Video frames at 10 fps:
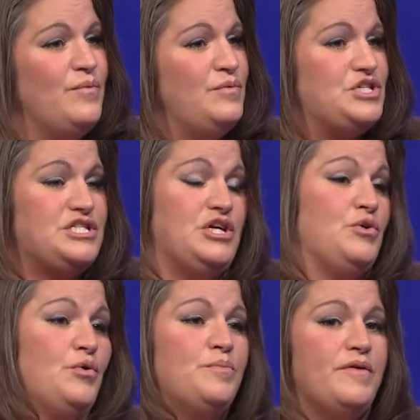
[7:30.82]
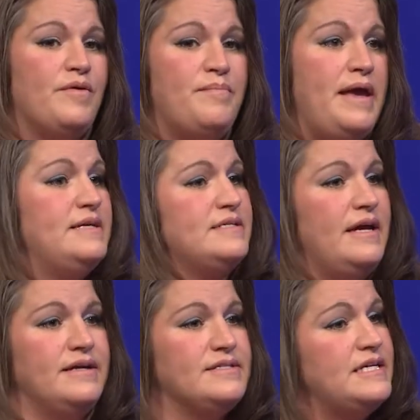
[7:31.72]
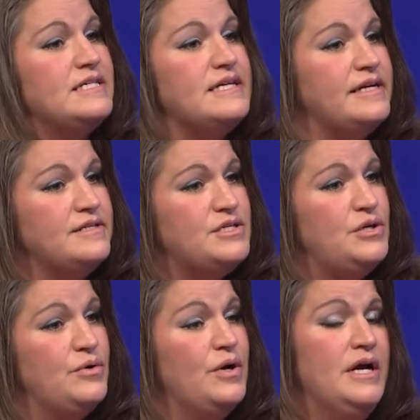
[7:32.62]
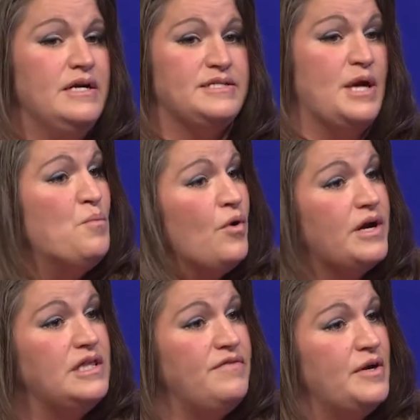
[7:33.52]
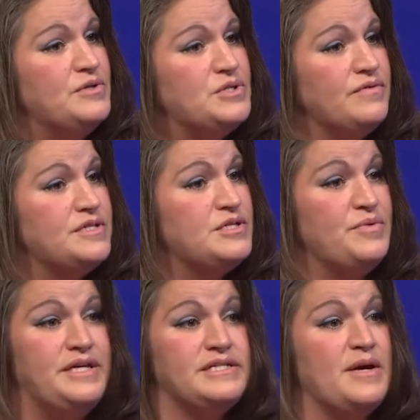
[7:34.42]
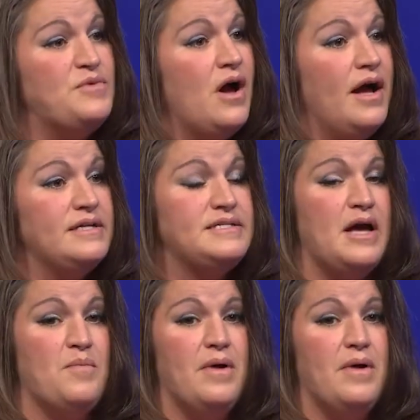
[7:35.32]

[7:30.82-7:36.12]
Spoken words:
just a group of amazing citizens who some work in the veteran services arena, some not. Some